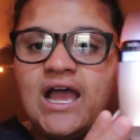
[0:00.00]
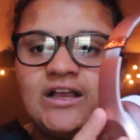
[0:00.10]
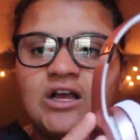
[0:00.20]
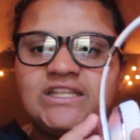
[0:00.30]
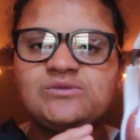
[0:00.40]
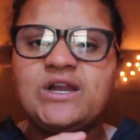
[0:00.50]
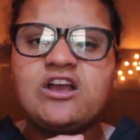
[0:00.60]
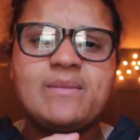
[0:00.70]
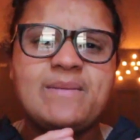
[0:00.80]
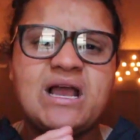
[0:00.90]
I got these when I
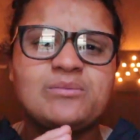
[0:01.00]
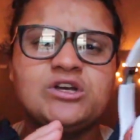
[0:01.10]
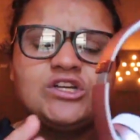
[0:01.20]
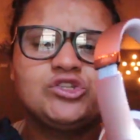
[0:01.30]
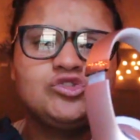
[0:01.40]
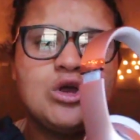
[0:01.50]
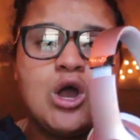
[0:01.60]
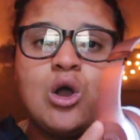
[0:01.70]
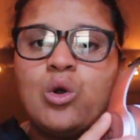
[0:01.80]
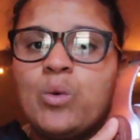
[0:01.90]
got my MacBook,
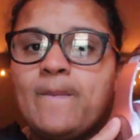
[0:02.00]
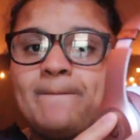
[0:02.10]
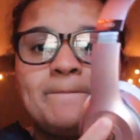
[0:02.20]
so...